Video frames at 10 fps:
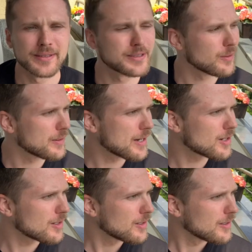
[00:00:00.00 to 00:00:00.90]
So
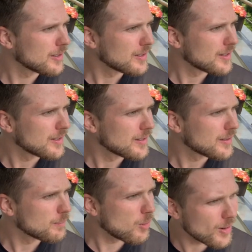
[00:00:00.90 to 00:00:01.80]
they're
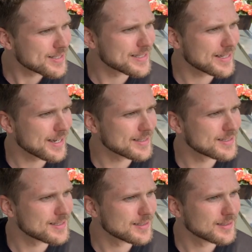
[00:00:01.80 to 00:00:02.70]
poisoning
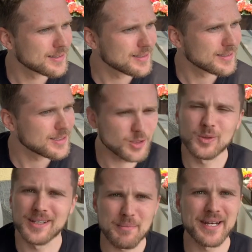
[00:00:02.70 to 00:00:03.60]
us to
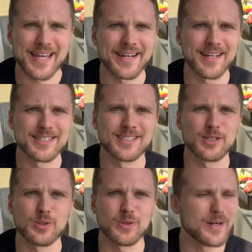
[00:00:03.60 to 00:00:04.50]
eliminate us,
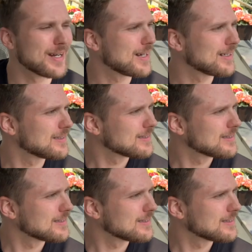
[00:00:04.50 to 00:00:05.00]
to, uh,